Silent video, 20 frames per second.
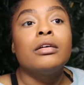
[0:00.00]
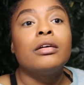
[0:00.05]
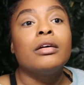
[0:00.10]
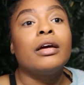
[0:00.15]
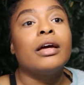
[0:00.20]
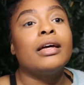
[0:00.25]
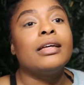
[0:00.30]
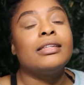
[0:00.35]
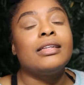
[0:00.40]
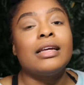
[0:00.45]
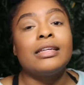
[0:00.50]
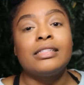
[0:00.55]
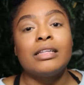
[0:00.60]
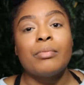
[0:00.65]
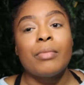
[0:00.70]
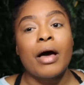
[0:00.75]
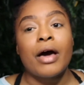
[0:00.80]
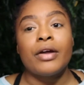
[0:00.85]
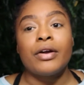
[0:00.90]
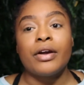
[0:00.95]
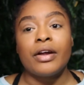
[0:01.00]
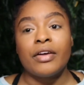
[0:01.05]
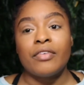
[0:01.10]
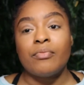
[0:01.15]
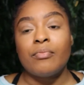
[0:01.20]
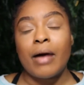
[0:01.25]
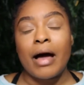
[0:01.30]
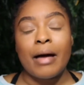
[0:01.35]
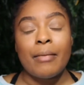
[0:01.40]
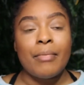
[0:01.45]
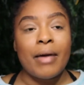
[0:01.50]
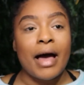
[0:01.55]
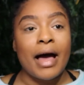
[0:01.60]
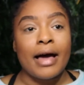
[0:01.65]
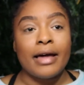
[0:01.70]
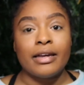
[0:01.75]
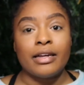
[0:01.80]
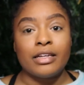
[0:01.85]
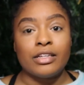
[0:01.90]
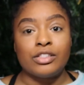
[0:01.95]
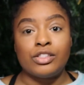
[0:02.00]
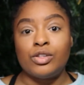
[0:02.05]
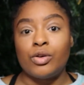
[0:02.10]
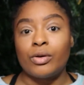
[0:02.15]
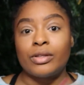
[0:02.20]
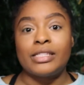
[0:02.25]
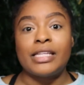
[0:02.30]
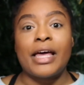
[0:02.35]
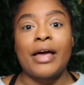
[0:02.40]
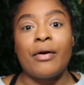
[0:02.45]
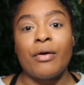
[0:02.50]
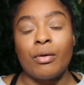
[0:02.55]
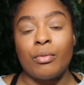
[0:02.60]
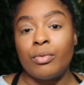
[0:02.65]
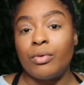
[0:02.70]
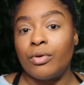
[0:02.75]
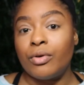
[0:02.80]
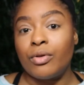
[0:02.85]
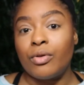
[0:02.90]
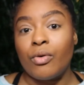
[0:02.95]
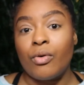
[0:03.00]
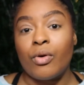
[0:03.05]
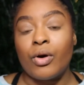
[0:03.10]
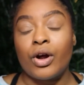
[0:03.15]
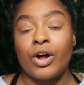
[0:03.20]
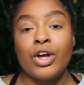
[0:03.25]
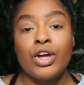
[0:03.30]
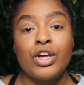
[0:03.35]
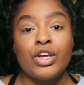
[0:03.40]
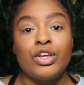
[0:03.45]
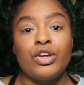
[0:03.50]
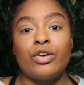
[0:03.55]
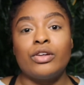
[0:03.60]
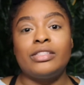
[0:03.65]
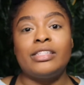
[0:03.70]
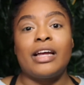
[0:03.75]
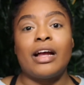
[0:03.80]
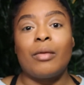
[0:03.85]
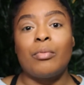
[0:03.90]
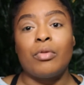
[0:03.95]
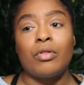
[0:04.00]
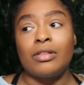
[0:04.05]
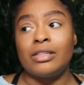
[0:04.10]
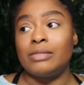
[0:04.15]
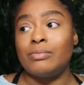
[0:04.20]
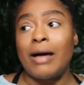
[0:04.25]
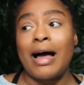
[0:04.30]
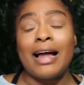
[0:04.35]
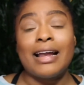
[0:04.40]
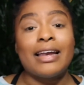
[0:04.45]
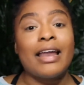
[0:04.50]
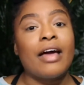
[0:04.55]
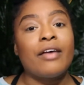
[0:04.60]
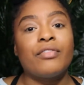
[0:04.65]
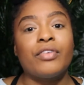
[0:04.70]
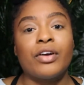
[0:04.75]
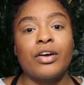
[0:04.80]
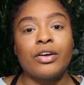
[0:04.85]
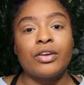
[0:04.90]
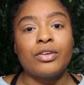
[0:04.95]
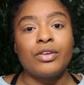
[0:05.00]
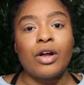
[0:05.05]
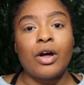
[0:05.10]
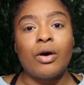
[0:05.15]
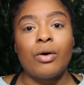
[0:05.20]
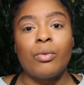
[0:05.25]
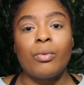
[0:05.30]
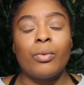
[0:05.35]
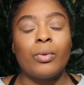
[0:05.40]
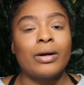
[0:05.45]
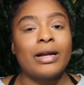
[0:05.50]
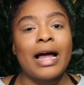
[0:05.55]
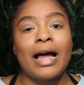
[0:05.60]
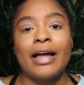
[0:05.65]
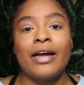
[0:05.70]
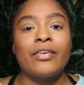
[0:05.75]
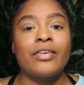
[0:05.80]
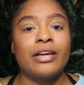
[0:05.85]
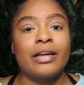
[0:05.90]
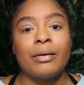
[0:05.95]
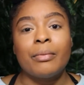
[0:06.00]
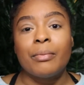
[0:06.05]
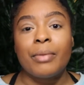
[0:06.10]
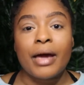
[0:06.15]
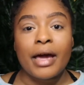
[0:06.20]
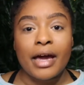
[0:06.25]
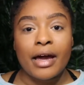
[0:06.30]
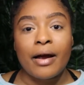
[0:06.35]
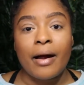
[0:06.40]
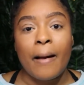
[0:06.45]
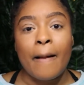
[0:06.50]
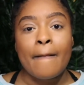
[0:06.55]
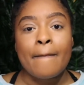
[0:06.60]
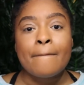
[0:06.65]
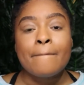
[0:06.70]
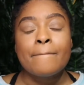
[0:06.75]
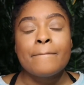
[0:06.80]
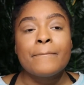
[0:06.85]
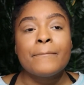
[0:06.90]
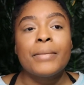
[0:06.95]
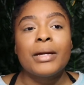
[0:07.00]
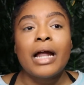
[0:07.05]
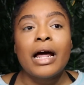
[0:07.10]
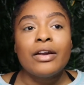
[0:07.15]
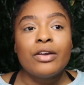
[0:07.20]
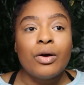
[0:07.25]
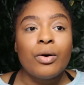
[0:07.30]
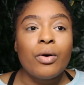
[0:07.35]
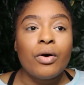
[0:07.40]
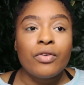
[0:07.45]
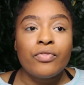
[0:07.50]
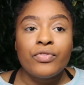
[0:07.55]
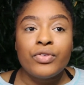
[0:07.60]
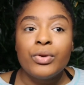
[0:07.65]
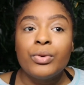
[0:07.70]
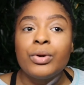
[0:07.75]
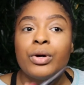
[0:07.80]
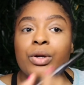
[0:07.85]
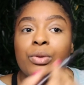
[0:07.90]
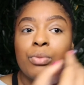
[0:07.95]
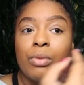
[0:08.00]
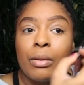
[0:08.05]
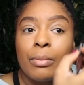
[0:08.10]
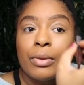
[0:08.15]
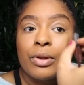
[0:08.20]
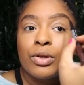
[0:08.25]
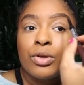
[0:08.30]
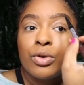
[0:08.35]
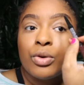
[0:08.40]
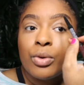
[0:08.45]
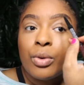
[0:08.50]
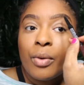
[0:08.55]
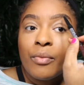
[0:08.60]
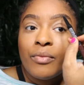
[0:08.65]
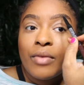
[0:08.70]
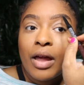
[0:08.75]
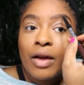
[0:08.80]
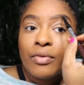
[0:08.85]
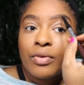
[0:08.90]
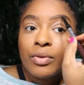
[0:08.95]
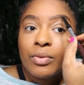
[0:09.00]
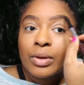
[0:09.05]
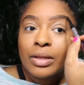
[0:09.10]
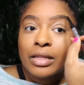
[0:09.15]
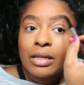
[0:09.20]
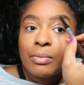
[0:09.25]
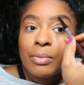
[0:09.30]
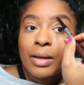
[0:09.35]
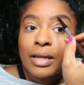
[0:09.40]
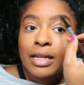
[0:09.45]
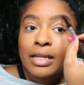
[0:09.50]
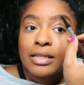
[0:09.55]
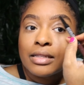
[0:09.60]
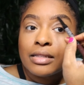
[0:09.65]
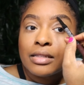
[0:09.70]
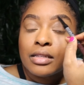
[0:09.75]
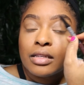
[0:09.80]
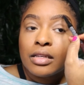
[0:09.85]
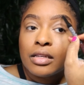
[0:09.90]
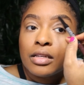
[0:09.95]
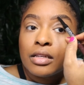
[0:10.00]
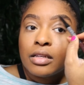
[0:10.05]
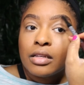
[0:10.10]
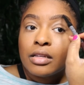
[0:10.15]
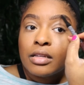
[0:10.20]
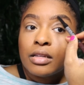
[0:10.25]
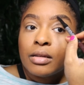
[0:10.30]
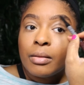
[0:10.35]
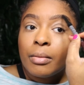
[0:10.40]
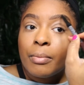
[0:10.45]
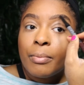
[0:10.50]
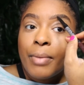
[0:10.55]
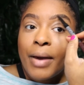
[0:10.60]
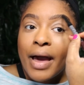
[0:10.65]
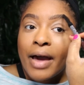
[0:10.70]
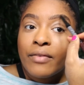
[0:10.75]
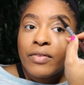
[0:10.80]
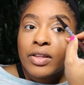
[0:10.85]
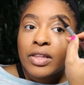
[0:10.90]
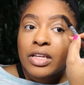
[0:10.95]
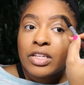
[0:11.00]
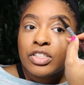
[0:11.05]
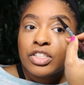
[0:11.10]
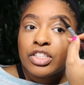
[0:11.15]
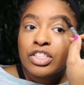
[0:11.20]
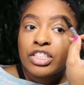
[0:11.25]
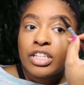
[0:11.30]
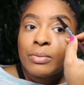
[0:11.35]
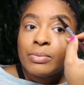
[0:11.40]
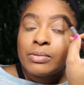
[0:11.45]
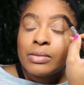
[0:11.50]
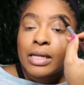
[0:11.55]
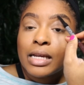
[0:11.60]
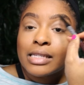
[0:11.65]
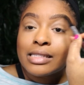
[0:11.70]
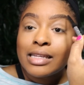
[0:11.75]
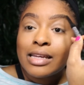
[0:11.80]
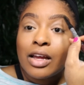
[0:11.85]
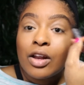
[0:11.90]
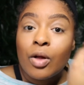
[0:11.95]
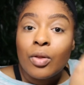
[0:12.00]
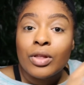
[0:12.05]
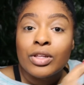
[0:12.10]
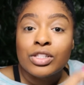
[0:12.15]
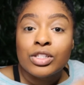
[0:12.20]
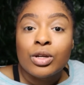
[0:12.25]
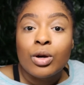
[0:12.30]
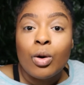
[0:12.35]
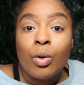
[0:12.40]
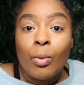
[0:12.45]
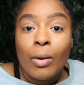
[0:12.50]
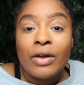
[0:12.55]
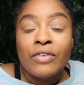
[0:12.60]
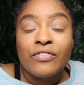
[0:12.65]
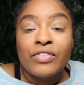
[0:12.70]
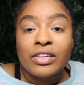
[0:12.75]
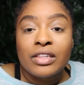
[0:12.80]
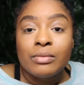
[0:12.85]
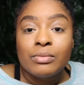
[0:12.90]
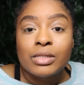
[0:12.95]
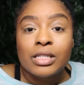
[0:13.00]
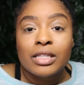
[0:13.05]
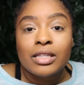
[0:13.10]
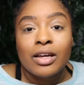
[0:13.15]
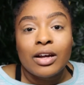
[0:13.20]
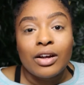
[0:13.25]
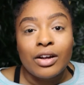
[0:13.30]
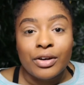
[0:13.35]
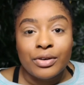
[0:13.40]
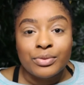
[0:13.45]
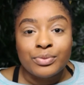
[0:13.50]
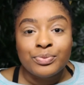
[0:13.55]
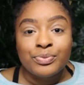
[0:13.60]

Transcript: it doesn't matter if my bad is your terrible or your terrible is my never, you know, we're not here to compare. But I know a few good women who have never really been in bad relationships because it only took one for them to learn.